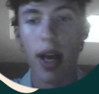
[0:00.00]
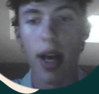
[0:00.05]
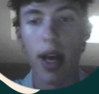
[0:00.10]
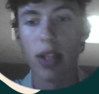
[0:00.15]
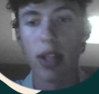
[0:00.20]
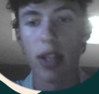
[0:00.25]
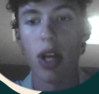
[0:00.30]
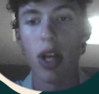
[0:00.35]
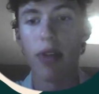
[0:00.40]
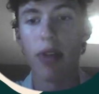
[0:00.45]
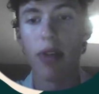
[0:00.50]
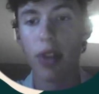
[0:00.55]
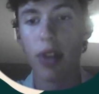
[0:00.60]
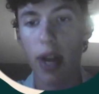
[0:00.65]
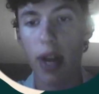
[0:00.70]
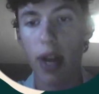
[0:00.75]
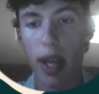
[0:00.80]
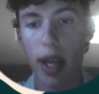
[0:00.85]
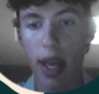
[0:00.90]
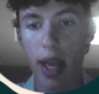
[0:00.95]
softer,
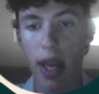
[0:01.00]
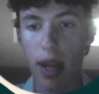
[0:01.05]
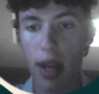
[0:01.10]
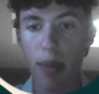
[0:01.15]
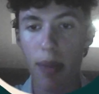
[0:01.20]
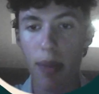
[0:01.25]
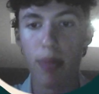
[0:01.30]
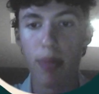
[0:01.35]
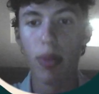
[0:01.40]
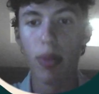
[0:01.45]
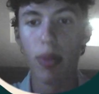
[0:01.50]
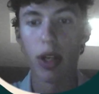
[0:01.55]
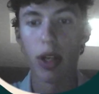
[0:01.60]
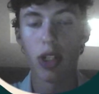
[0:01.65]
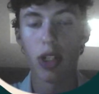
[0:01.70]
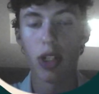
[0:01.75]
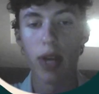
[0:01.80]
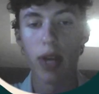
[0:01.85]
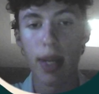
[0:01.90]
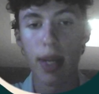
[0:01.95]
and it looks
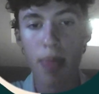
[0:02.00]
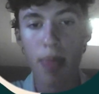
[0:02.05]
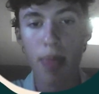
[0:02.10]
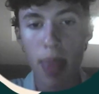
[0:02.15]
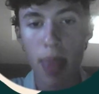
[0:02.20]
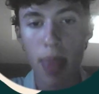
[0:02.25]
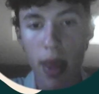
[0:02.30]
green.